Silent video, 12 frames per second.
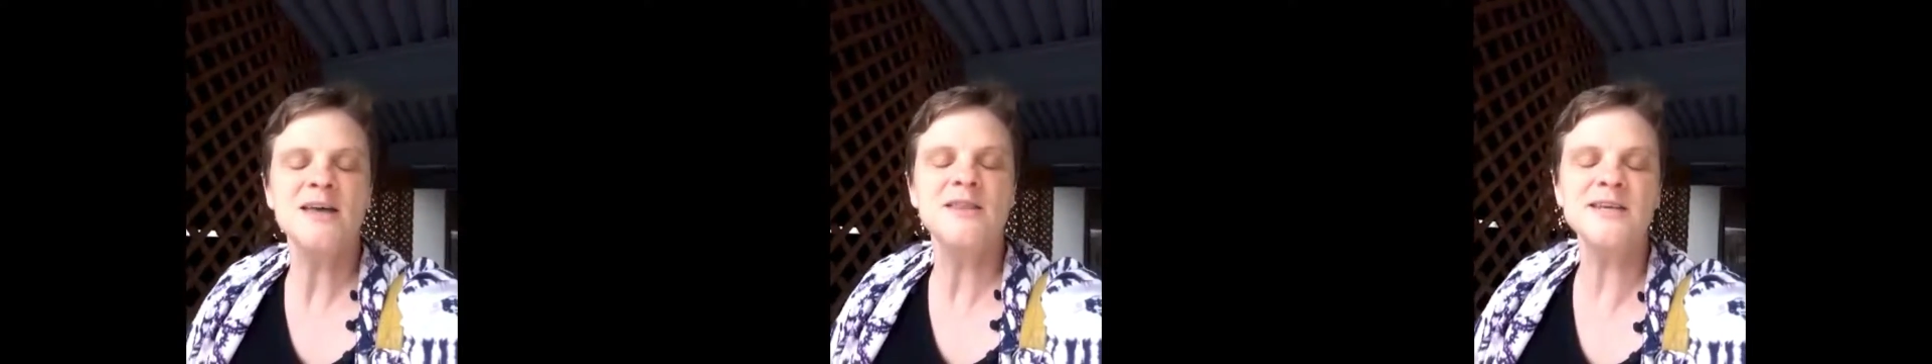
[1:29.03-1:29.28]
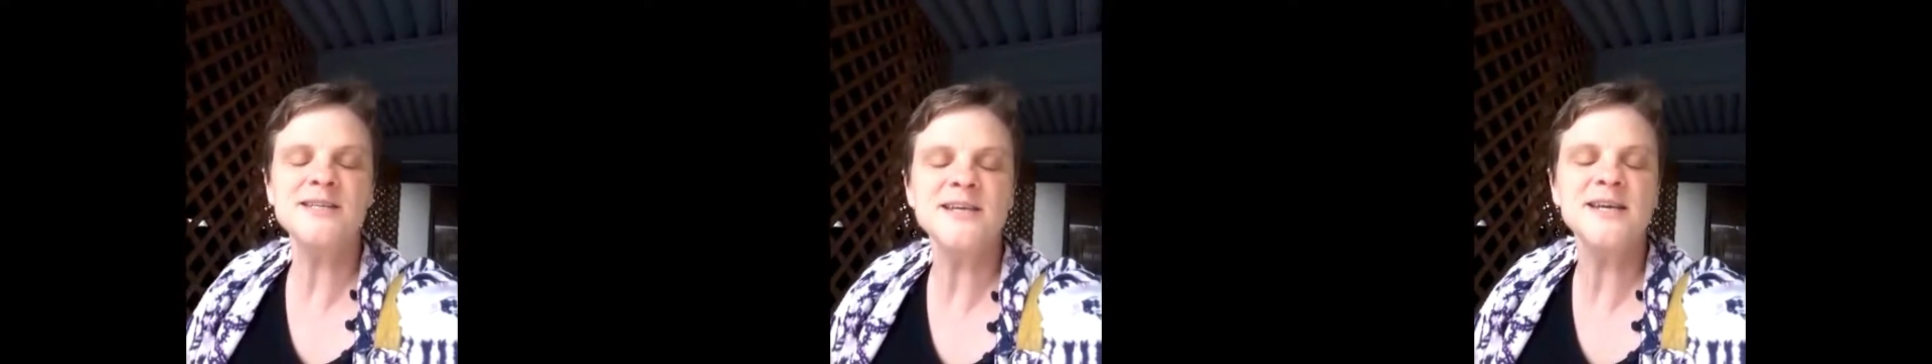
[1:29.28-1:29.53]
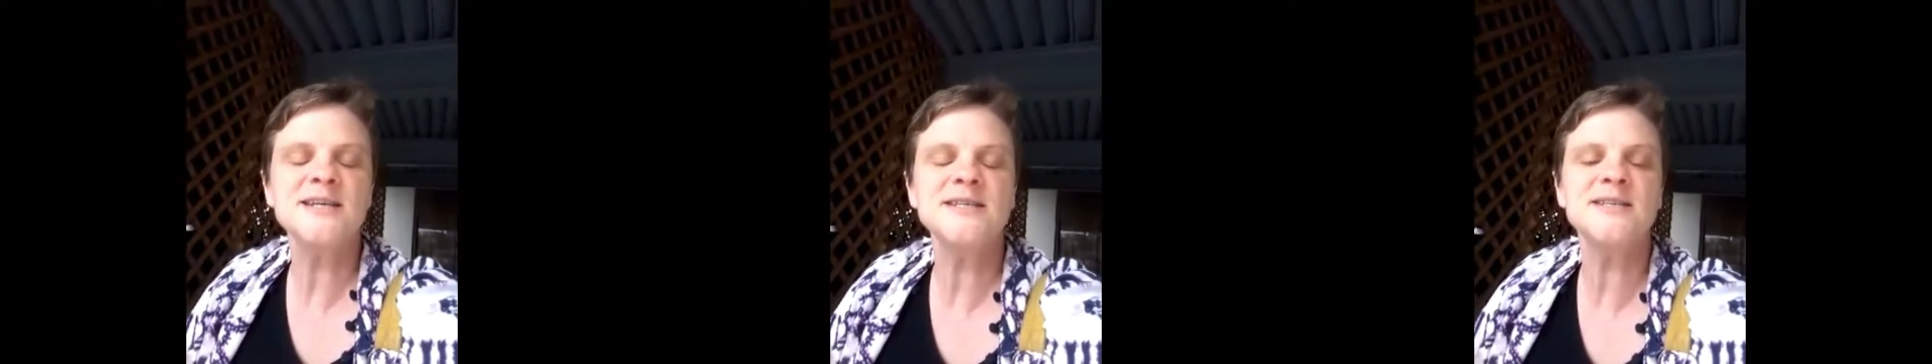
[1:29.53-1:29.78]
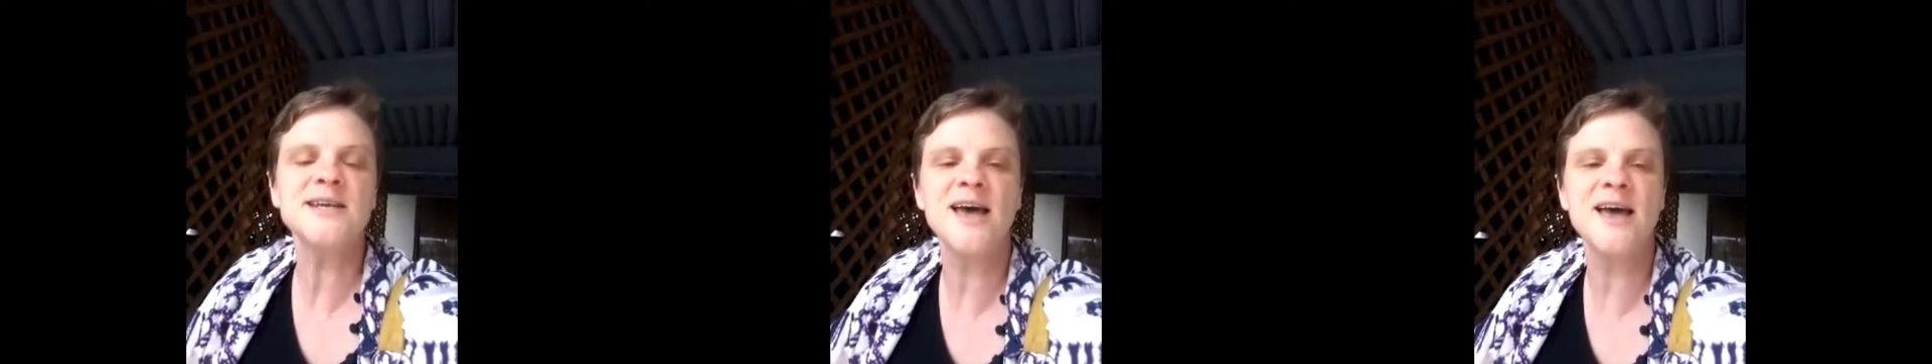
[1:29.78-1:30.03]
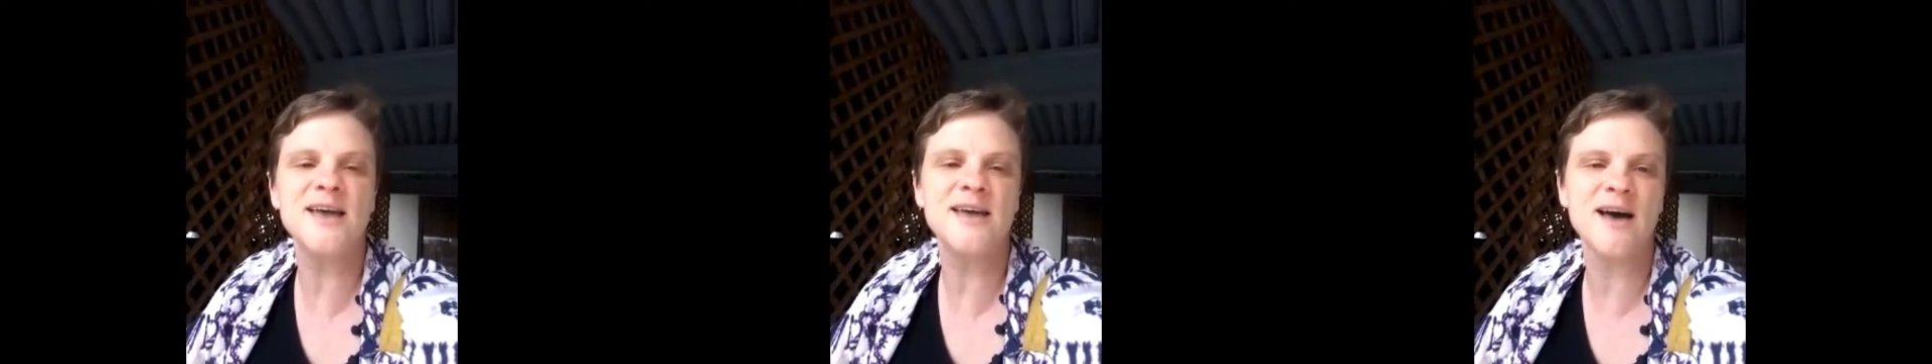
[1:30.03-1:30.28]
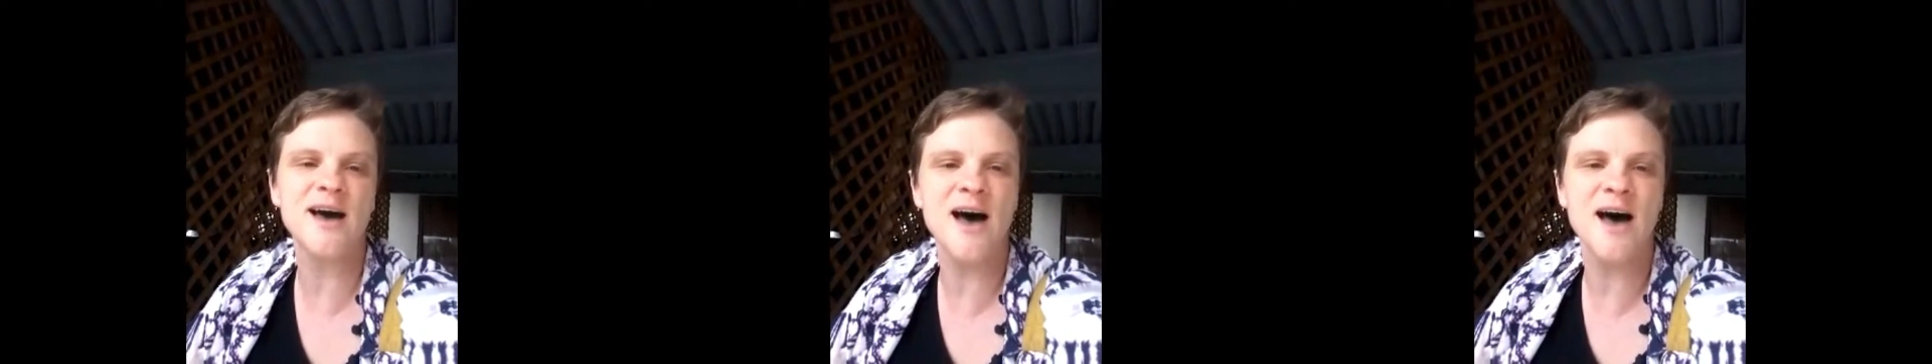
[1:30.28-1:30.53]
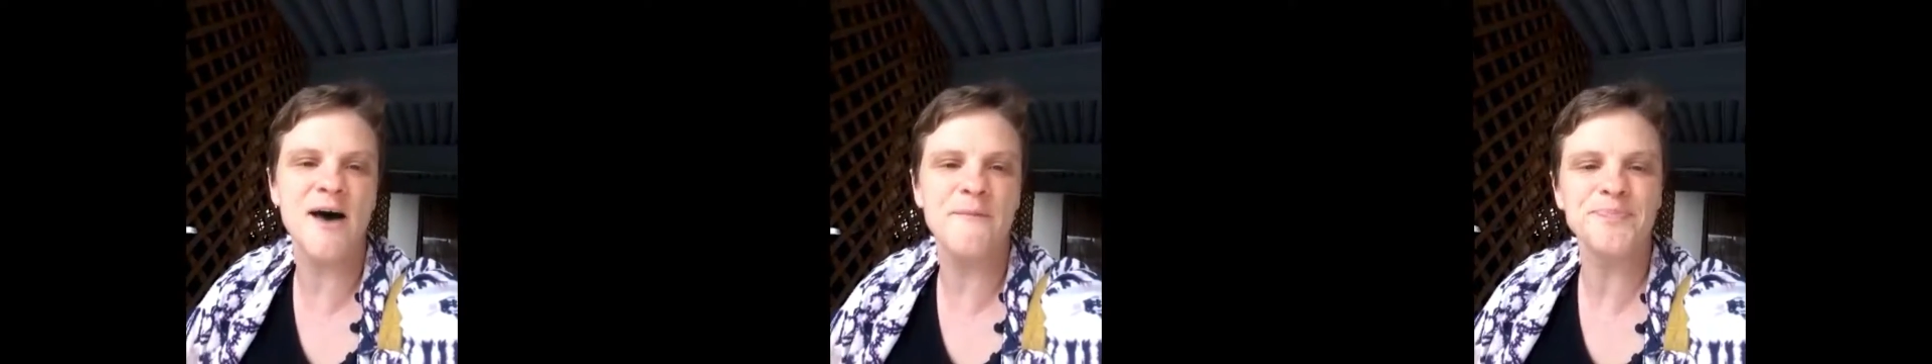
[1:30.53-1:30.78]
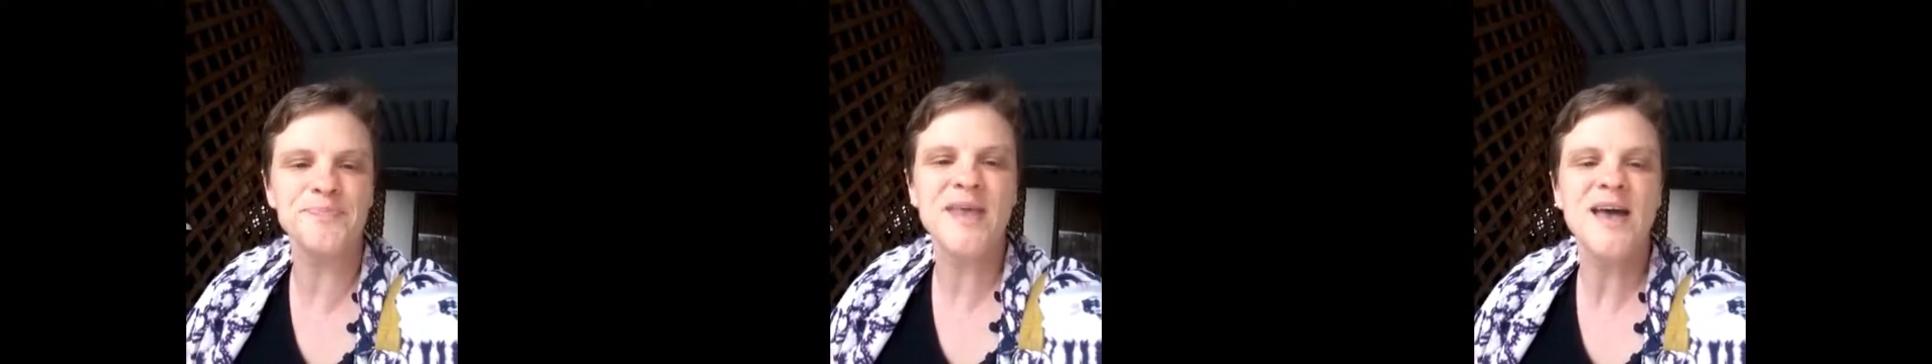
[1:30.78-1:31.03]
This is a uh,
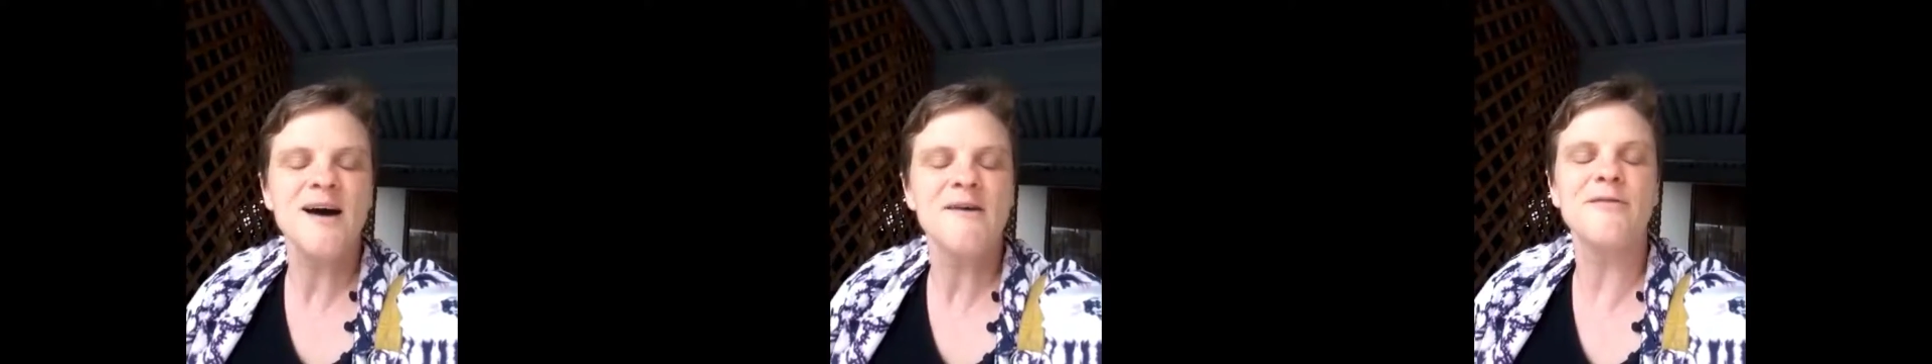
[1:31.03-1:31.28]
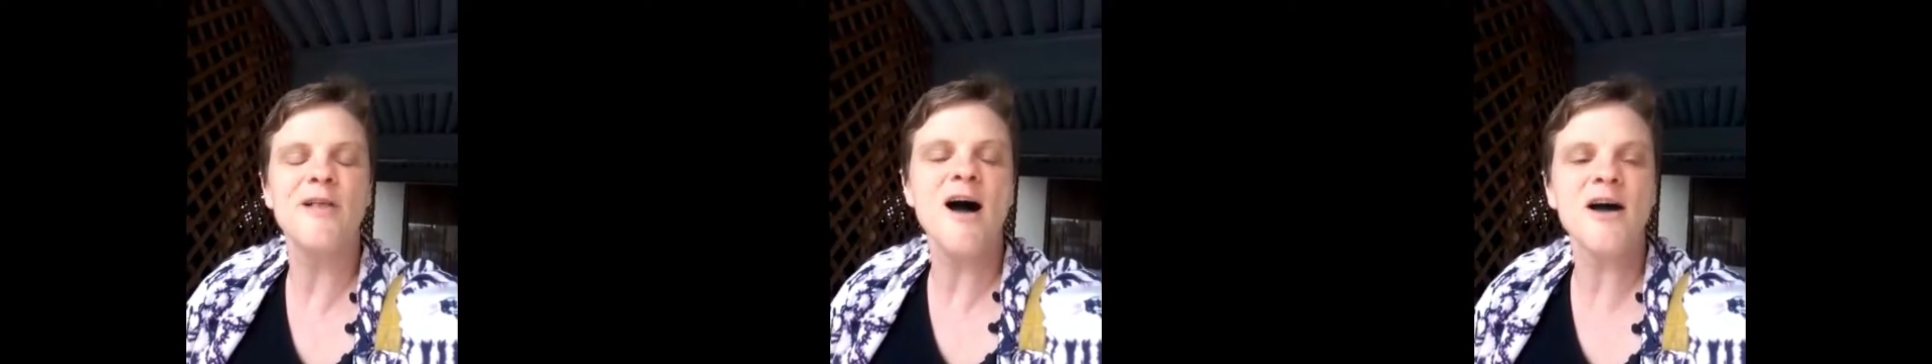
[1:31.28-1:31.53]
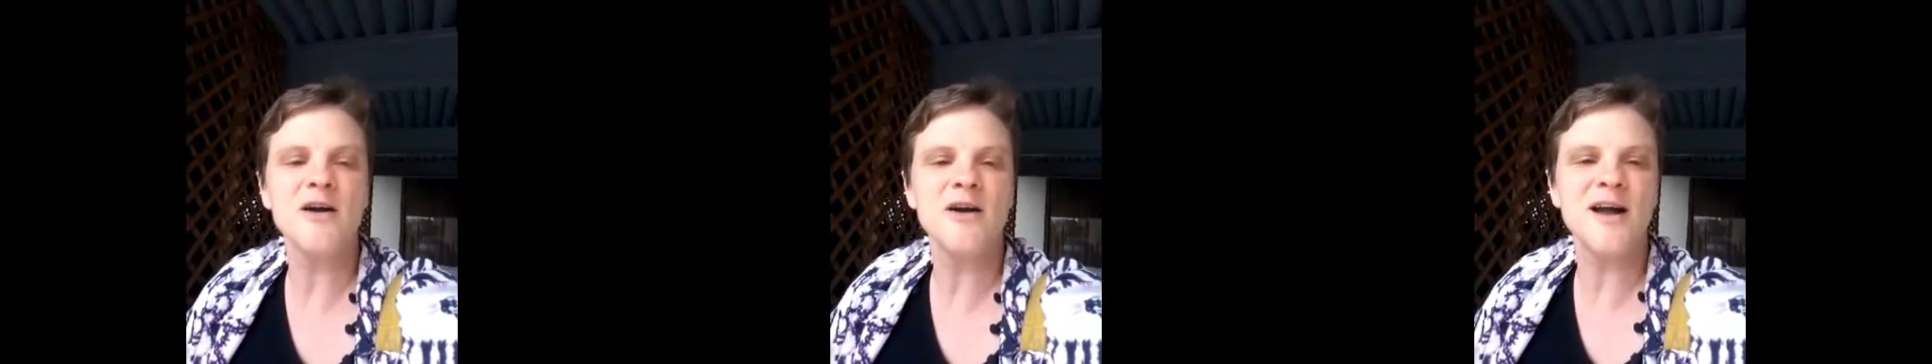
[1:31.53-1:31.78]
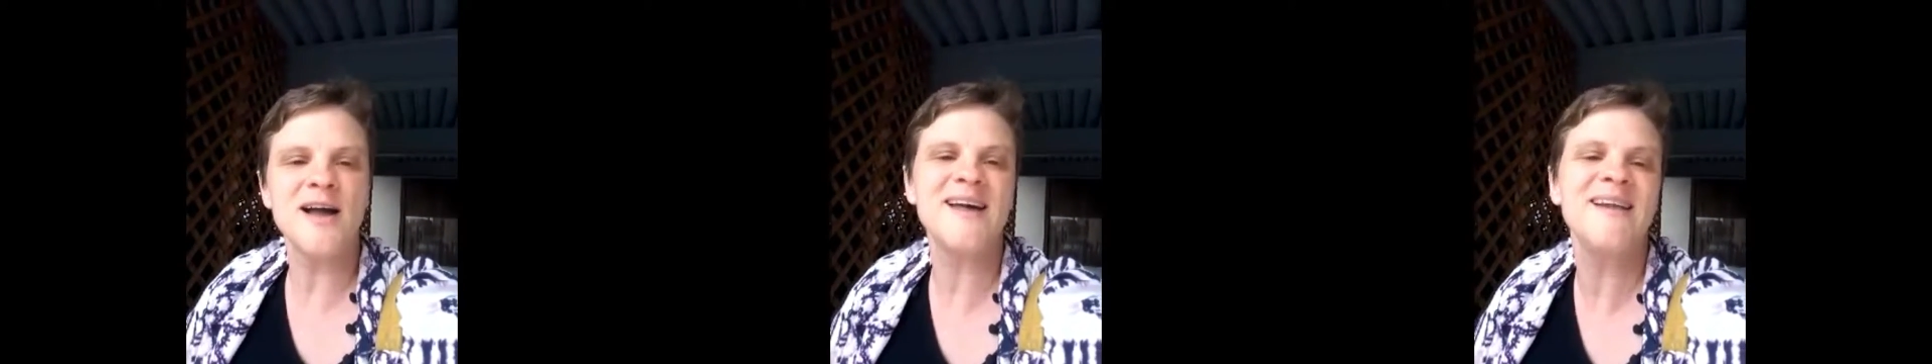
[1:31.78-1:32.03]
vlogger